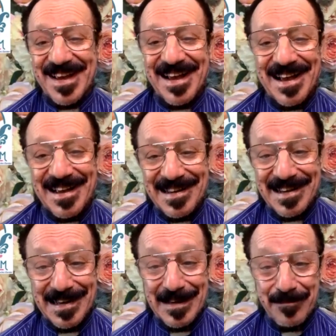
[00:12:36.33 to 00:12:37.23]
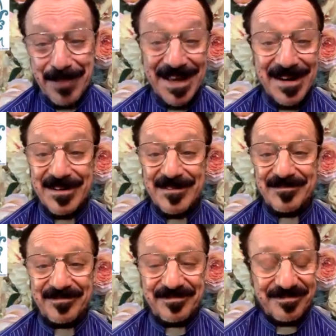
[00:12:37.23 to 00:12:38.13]
I am better,
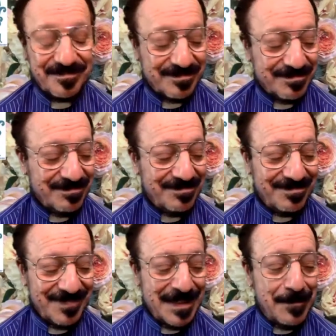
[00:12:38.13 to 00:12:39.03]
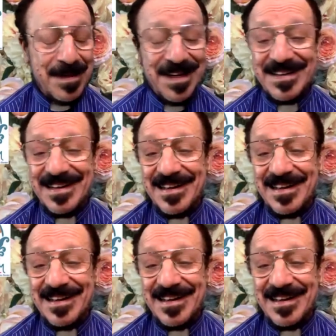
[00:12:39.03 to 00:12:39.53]
but